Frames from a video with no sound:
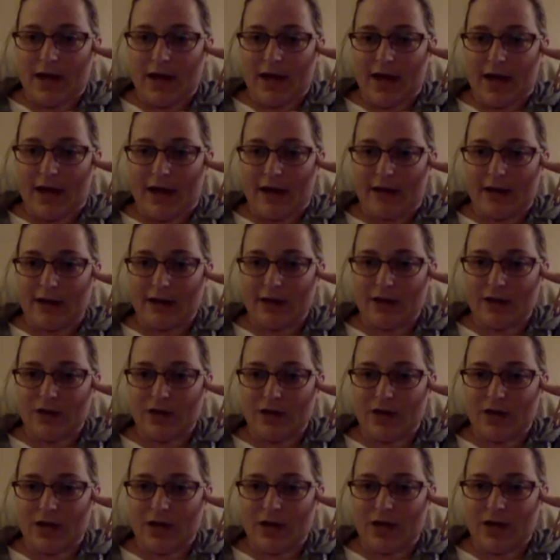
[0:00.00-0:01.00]
hey,
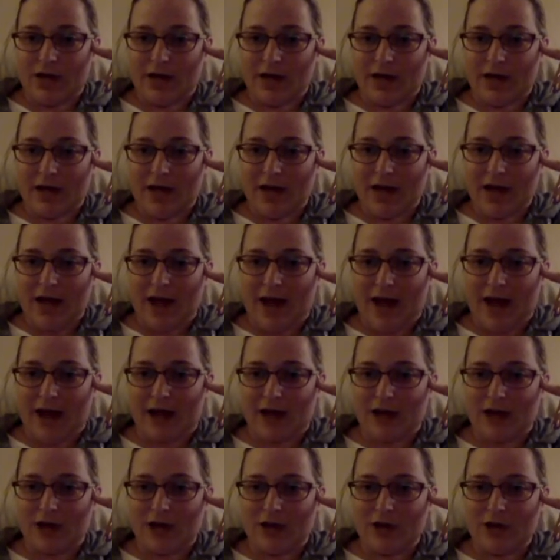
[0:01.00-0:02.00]
Alicia.
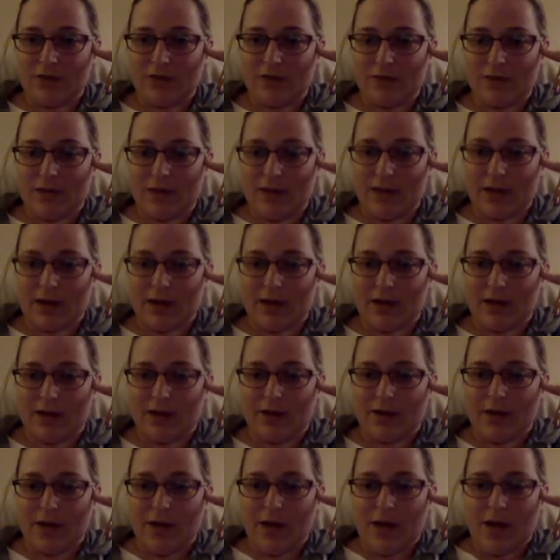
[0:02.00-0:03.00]
Hey, Jen
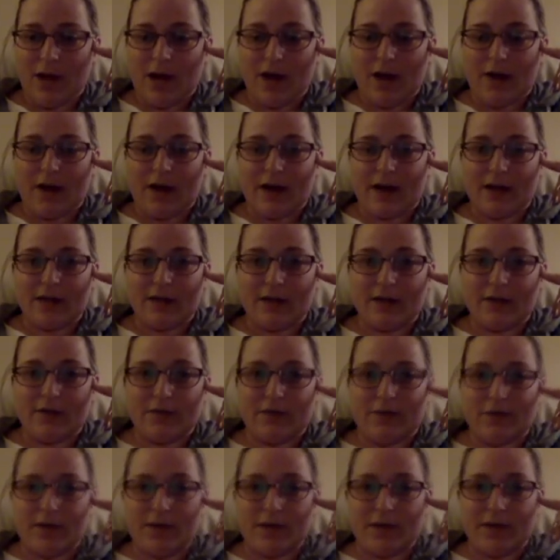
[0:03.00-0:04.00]
Rango. All right, so
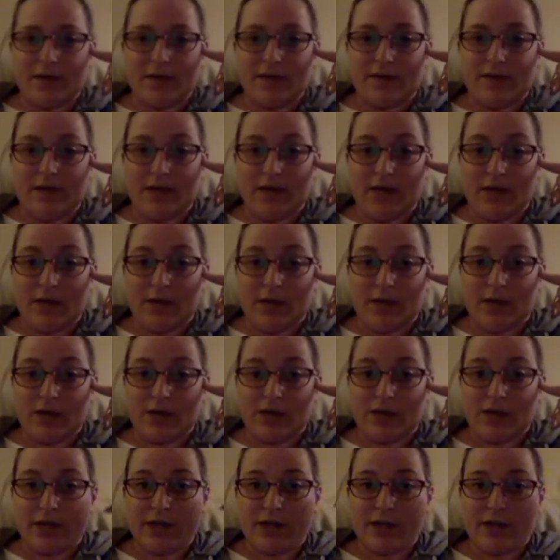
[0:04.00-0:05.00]
if you guys have any
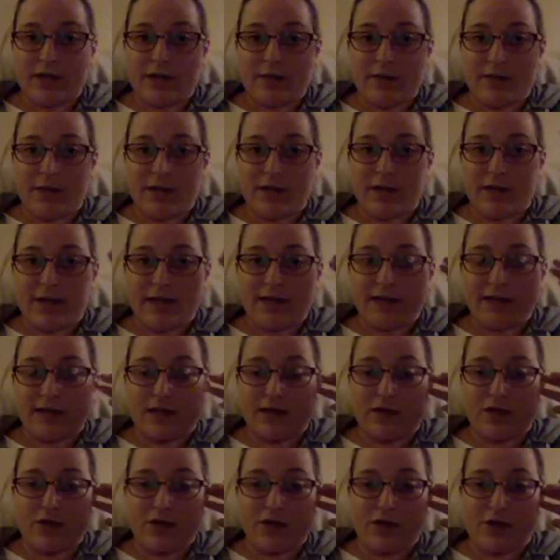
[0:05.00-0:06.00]
questions, I mean, like I
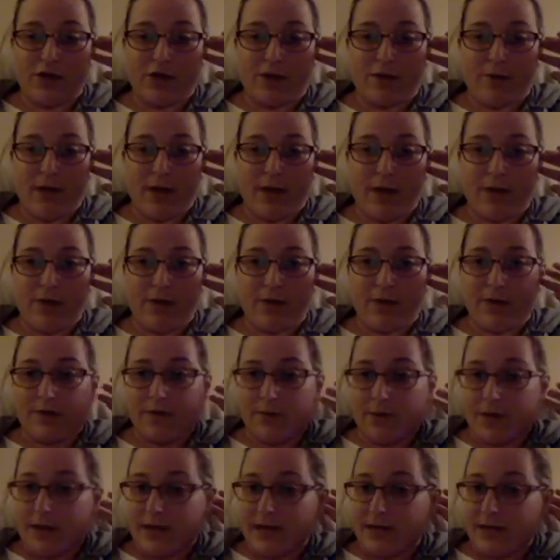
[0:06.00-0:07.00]
said, just shout them out.
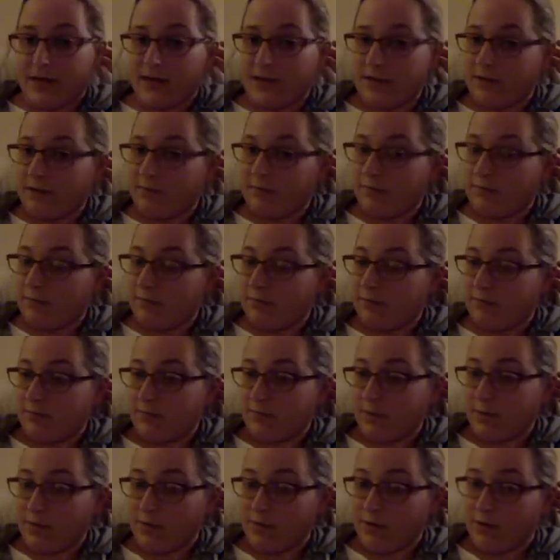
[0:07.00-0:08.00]
Otherwise,
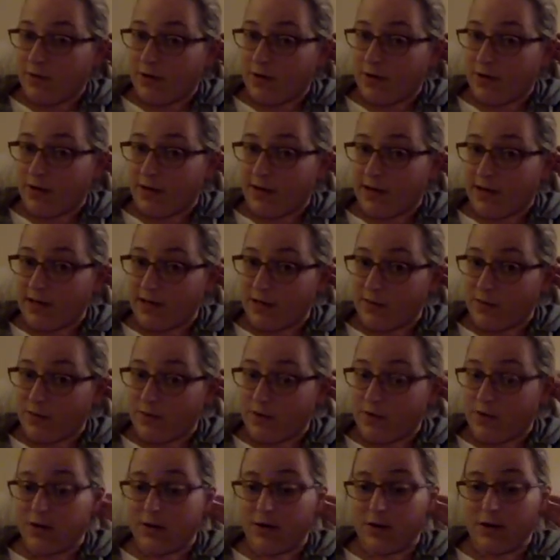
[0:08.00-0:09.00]
I'm going to go get a glass of
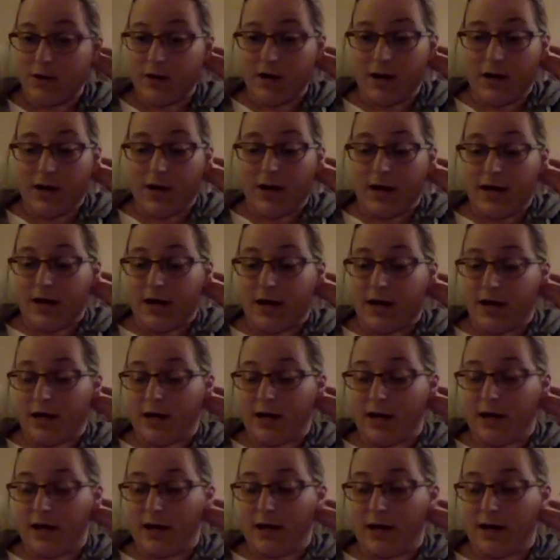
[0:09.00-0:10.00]
water
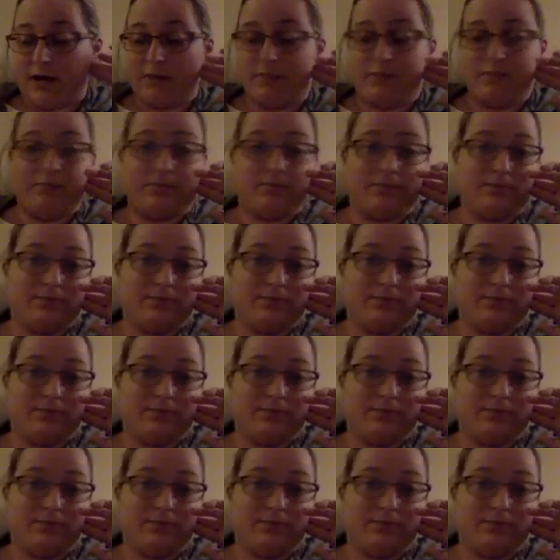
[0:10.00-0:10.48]
and a